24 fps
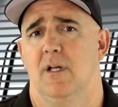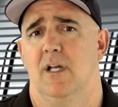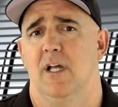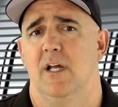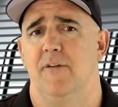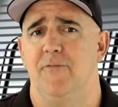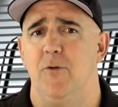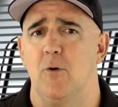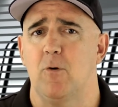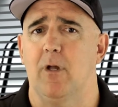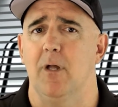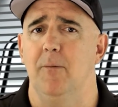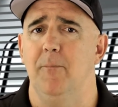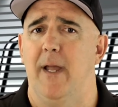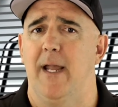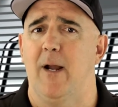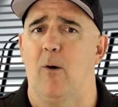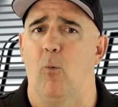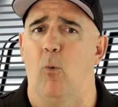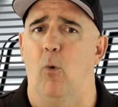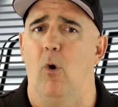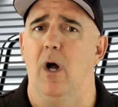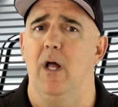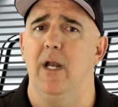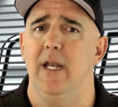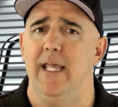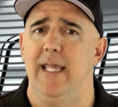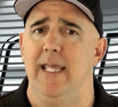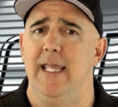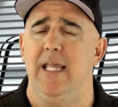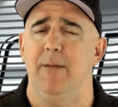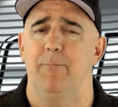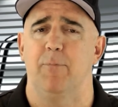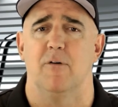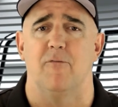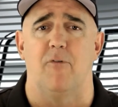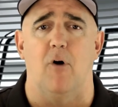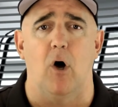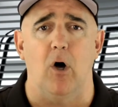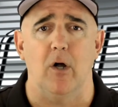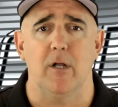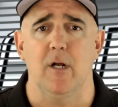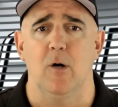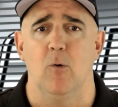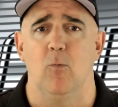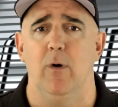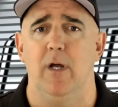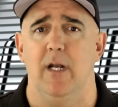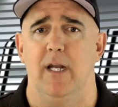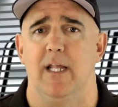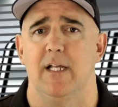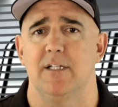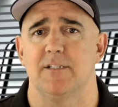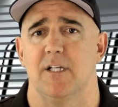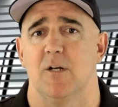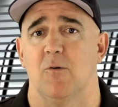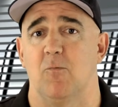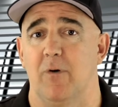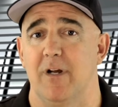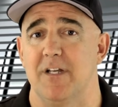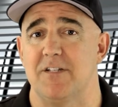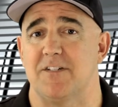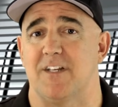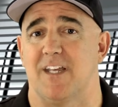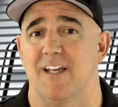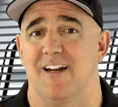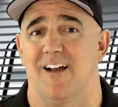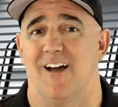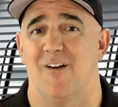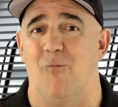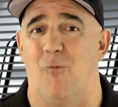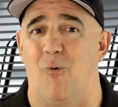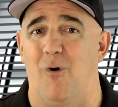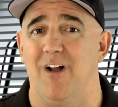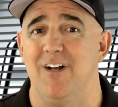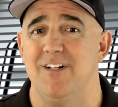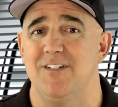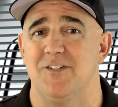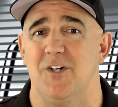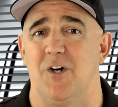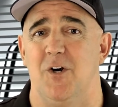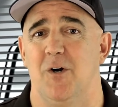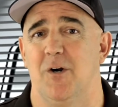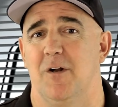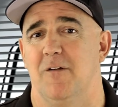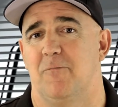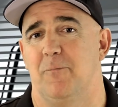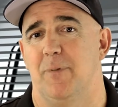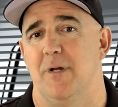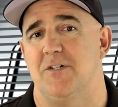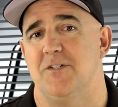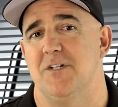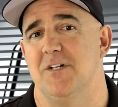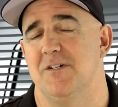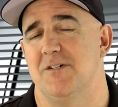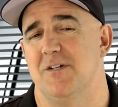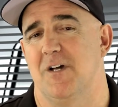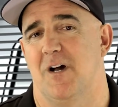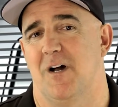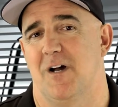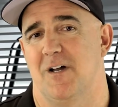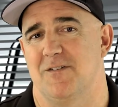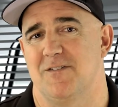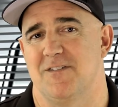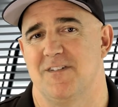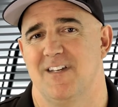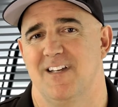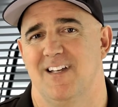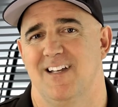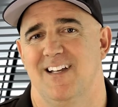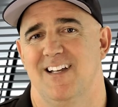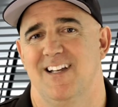If you can make one heap of all your winnings and risk it on one turn of pitch and toss